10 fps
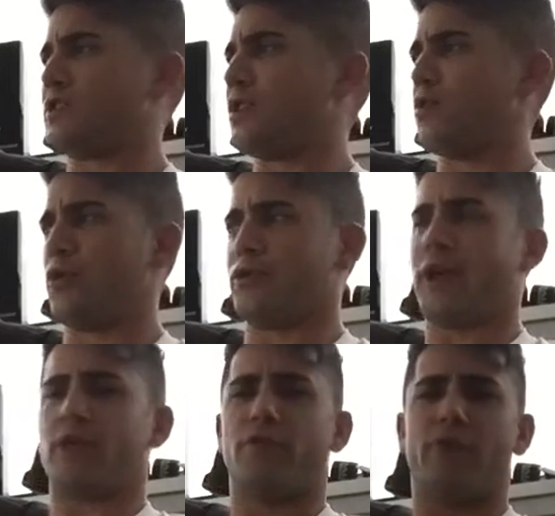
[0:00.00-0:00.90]
let's say you're only
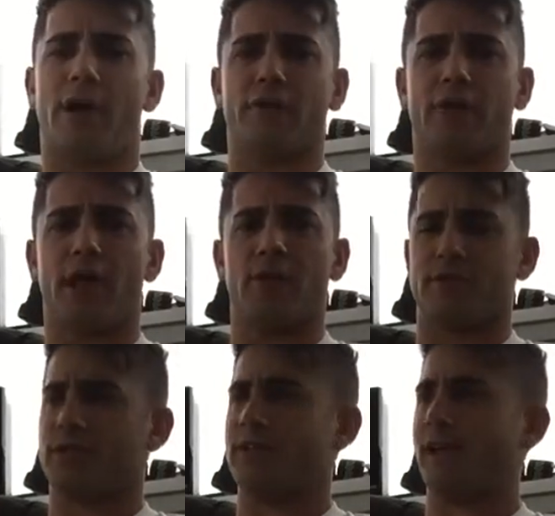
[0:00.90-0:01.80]
taking 2,000
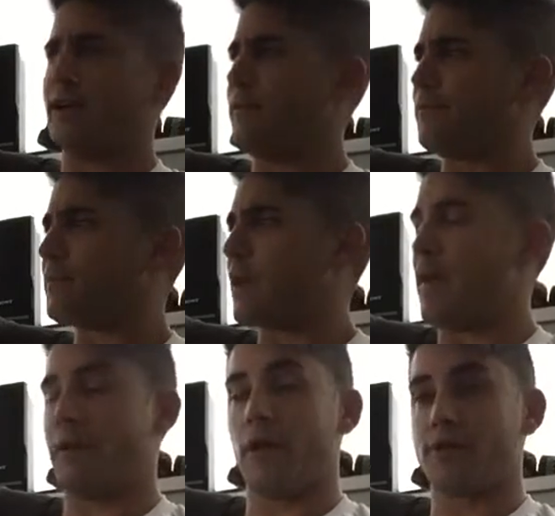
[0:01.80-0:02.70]
calories in a day,
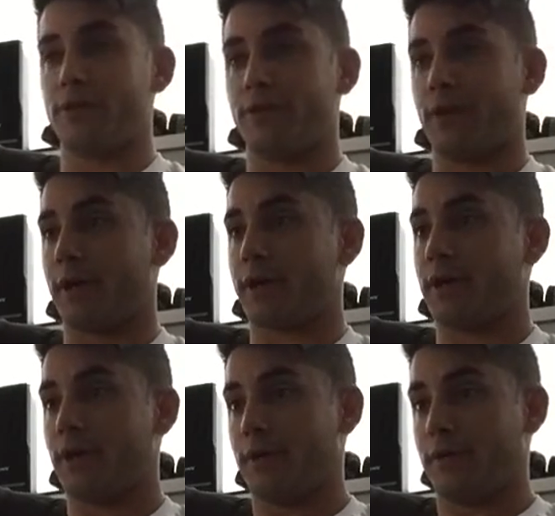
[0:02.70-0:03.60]
and then all of a sudden, like,
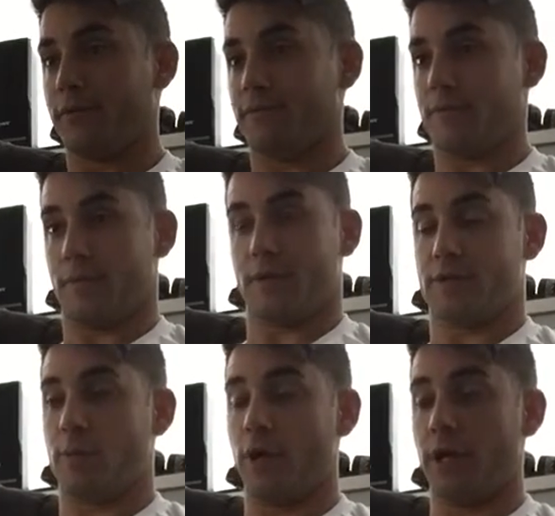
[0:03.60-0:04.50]

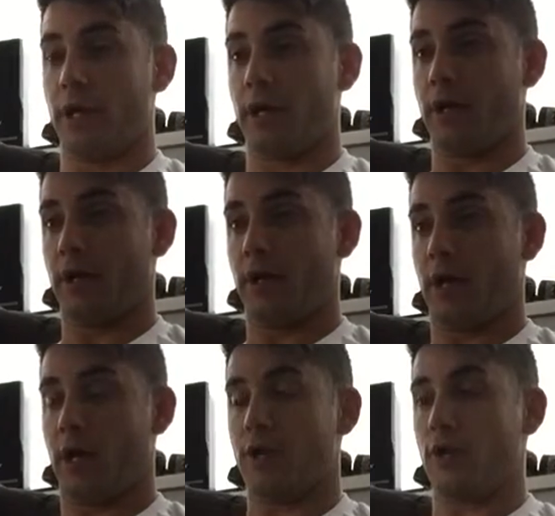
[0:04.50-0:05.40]
it's Monday,
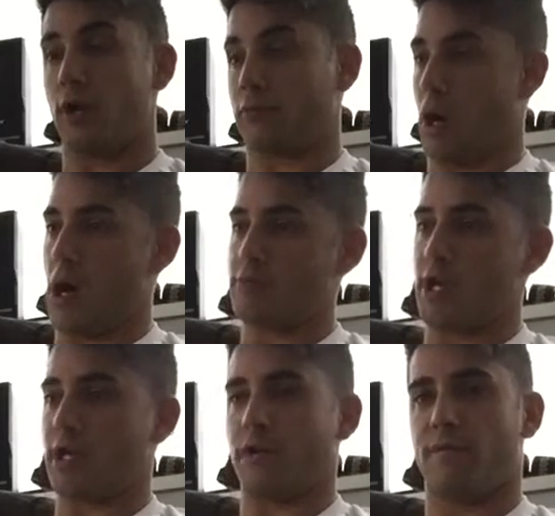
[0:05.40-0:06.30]
and you're like, I'm
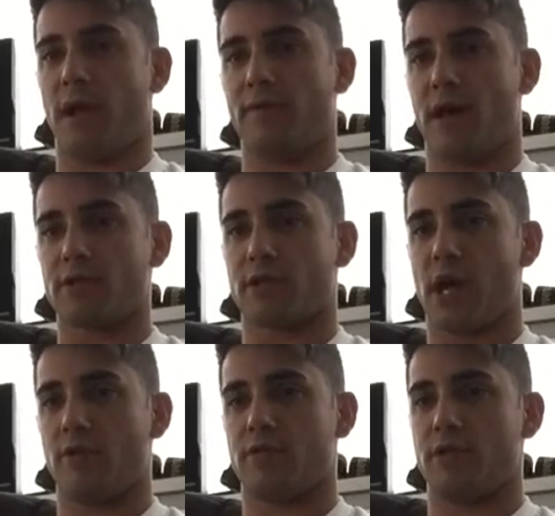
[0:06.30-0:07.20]
taking in 5,000
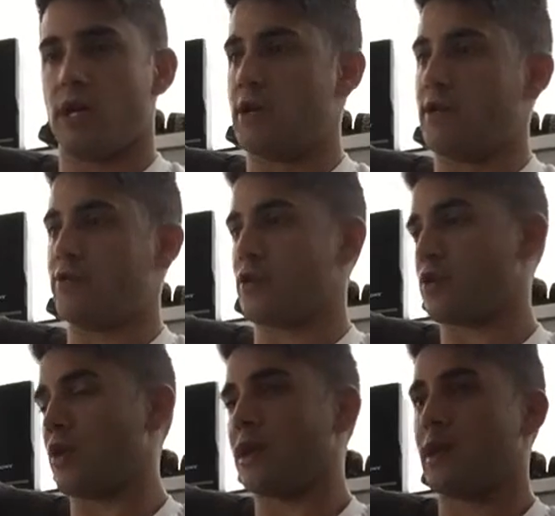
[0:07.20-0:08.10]
calories today, and then you
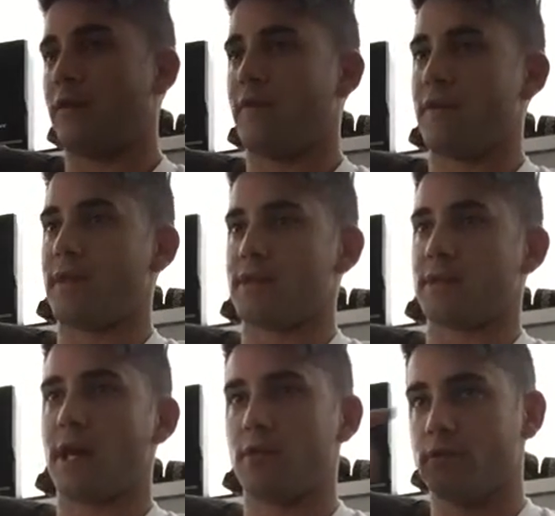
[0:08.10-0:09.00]
start cranking out
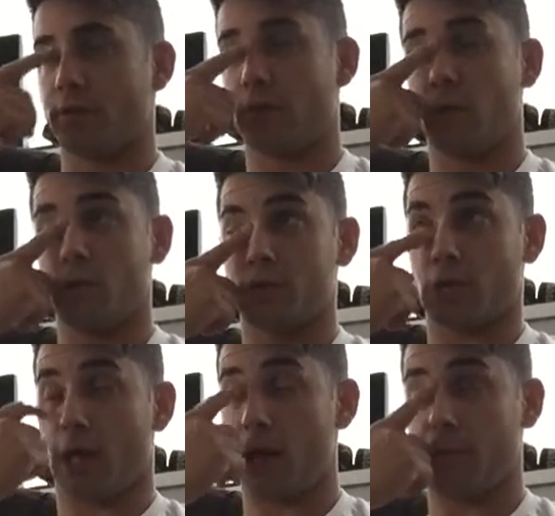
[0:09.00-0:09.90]
5,000 calories every day. Well, what's
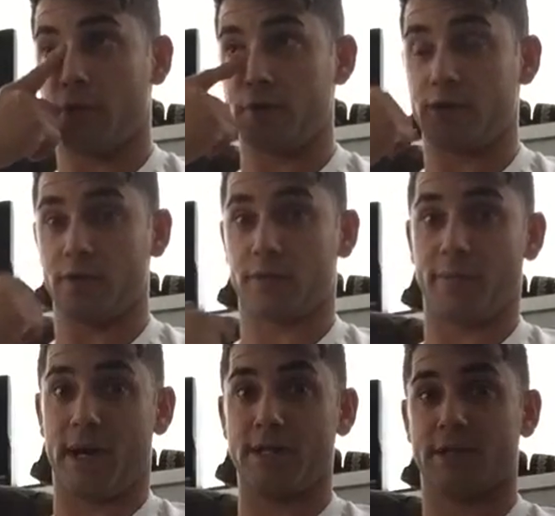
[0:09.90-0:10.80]
going to happen is your
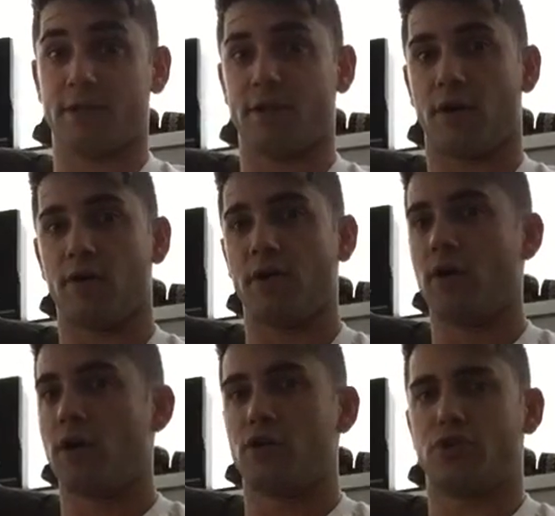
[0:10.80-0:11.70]
body's going to start
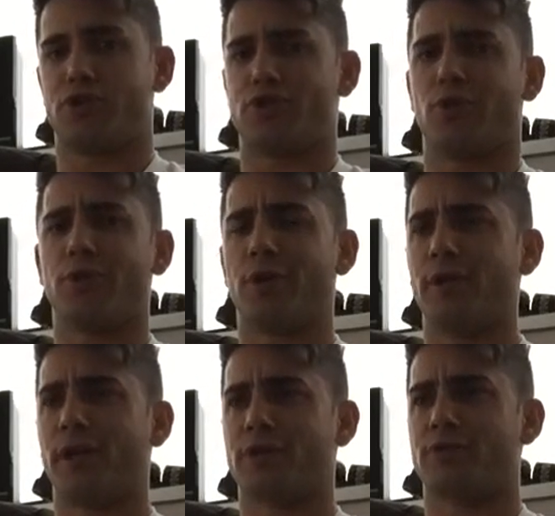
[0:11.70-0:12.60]
just storing
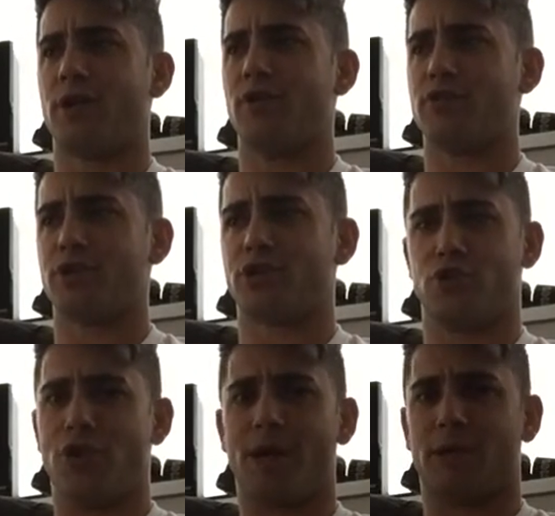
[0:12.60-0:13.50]
all that extra energy because
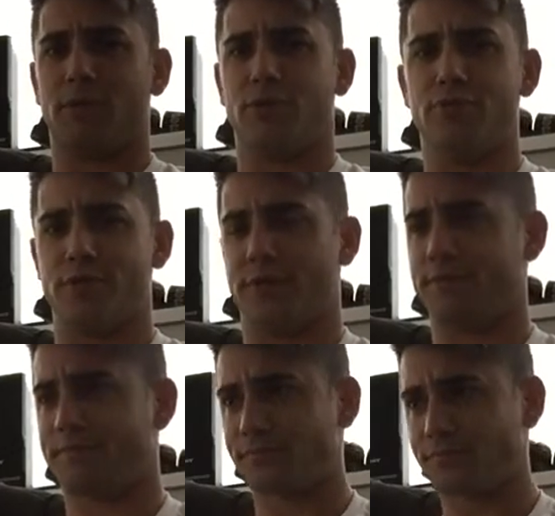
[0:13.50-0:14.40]
you're not going to be using it.